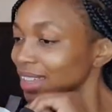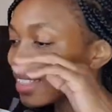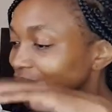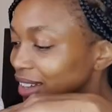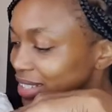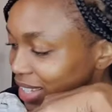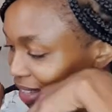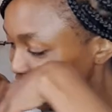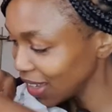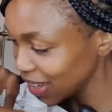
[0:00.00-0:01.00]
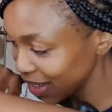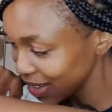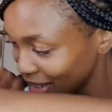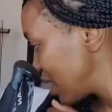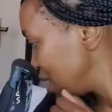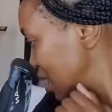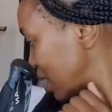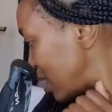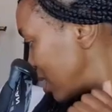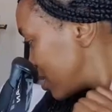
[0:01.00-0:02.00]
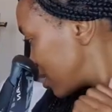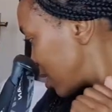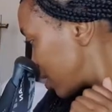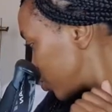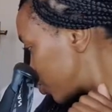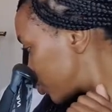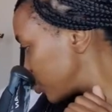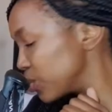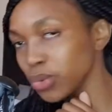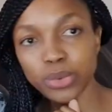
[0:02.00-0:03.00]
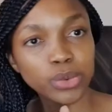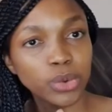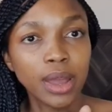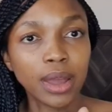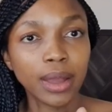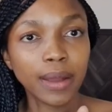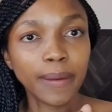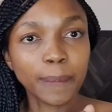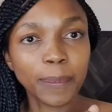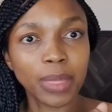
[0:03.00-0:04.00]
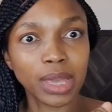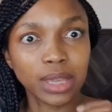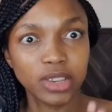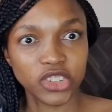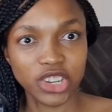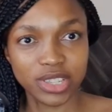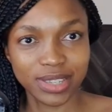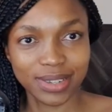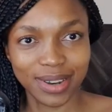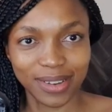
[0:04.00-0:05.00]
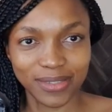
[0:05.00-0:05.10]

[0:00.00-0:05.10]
that's in there. Let's get to the kitchen stuff.